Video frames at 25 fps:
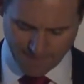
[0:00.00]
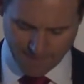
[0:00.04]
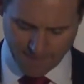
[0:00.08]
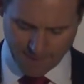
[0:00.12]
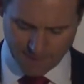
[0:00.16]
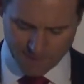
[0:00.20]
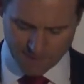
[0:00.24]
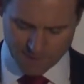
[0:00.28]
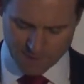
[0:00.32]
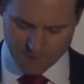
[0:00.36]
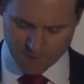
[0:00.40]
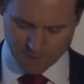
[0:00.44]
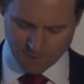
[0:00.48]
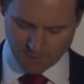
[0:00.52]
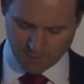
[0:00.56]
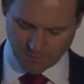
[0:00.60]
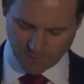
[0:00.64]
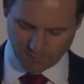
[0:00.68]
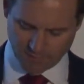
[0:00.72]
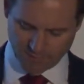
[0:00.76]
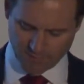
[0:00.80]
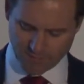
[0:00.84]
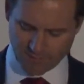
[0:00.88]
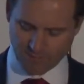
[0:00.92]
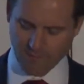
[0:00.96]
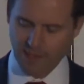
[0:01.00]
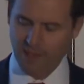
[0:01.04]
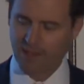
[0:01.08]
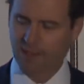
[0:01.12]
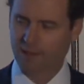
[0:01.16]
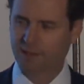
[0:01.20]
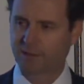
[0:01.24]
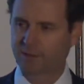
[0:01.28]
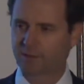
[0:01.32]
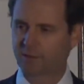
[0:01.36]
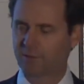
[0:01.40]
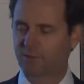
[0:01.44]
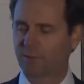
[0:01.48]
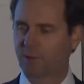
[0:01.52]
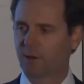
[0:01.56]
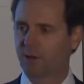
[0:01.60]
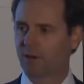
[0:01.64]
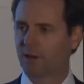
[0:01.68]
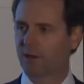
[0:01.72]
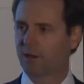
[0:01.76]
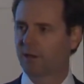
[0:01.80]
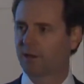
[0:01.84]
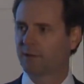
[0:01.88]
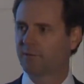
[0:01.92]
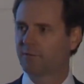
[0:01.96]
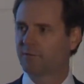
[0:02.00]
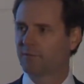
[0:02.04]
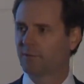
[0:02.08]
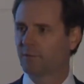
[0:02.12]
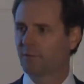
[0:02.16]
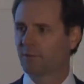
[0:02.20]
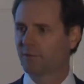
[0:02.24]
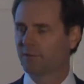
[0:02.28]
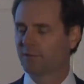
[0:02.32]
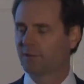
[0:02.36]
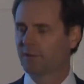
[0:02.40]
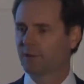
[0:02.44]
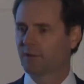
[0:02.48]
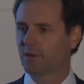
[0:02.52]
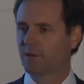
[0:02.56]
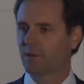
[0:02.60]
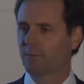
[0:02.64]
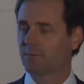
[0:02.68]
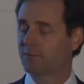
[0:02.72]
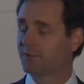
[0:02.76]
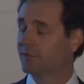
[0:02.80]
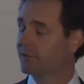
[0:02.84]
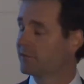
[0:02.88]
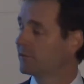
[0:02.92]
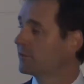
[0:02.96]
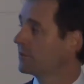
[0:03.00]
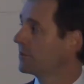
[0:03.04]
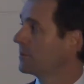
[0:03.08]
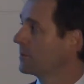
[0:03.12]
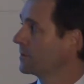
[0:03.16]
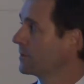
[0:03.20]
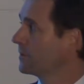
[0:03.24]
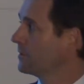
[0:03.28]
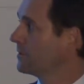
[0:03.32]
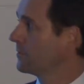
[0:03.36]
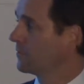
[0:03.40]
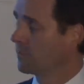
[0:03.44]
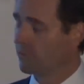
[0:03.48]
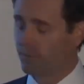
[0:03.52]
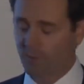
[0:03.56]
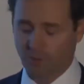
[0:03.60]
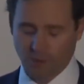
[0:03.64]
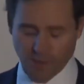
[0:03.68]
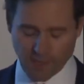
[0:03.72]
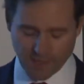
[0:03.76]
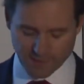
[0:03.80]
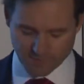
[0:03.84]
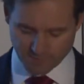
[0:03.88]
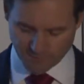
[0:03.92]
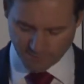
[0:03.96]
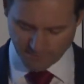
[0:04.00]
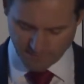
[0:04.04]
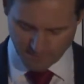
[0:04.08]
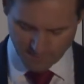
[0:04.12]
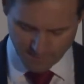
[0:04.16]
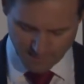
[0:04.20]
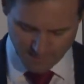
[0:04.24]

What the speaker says: and ensuring fair markets by enforcing the Competition and Consumer Act